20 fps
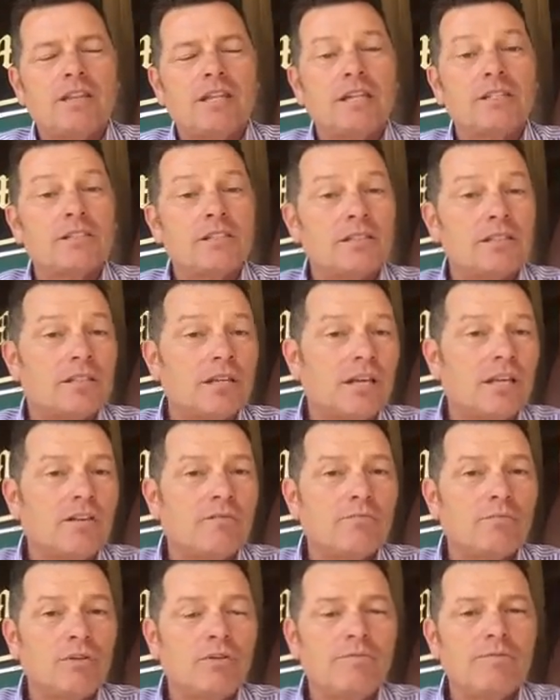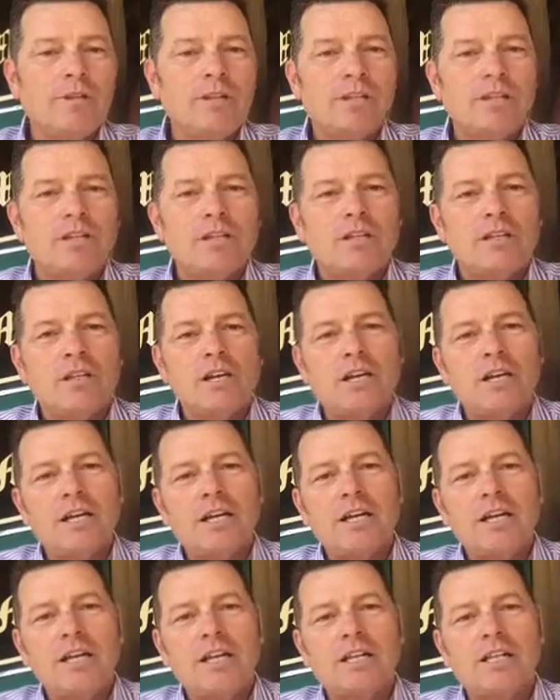That's the study of movement.
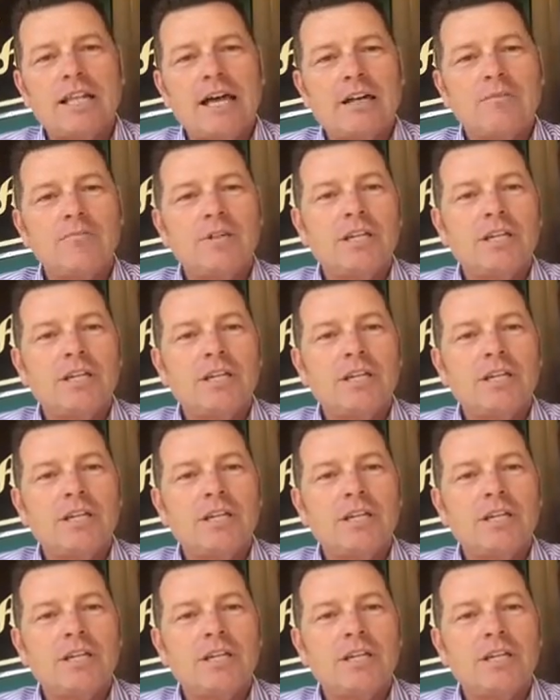It allowed